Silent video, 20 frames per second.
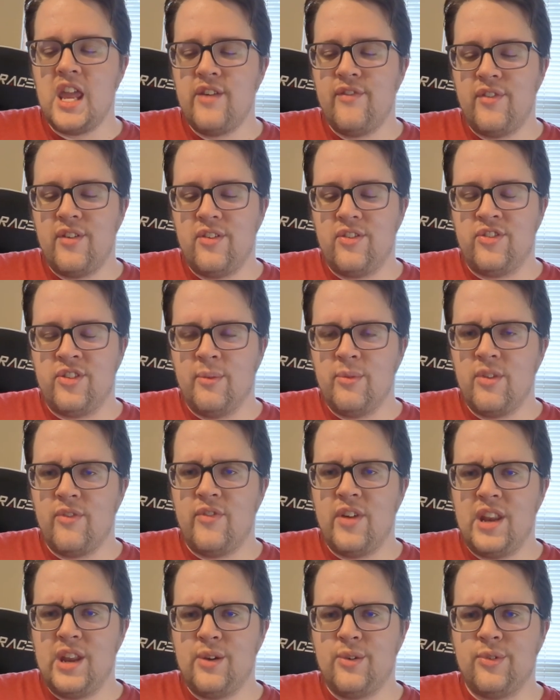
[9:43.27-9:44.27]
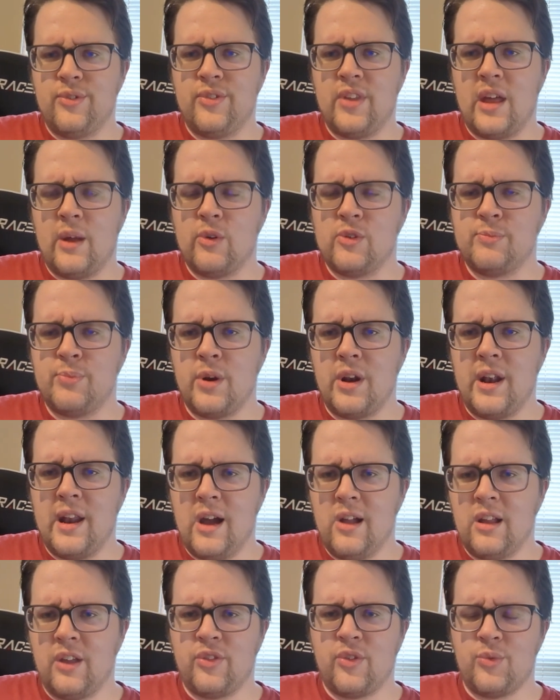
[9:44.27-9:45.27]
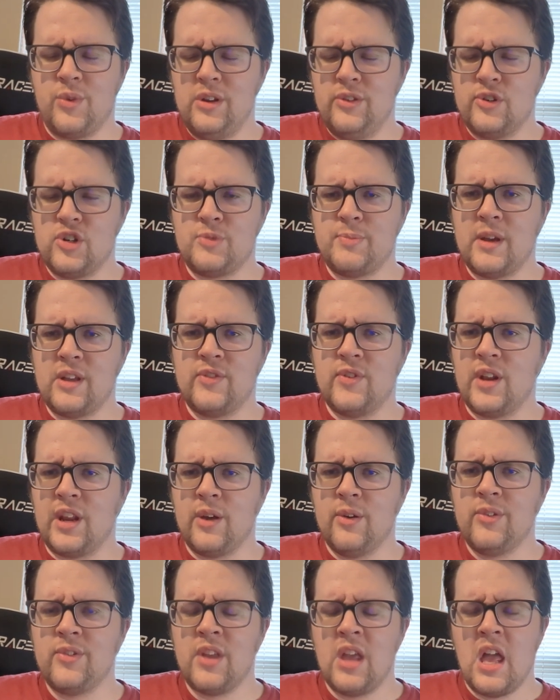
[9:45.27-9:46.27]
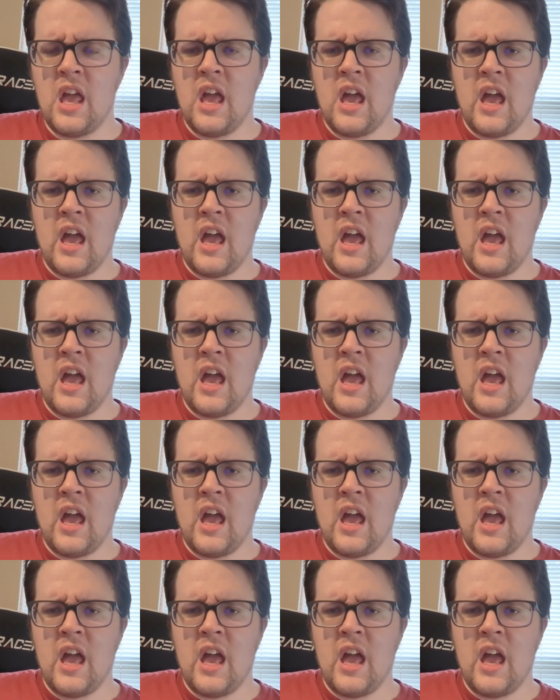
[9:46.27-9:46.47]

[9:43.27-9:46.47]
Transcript: even some of the videos that I was putting out, like the research-based videos,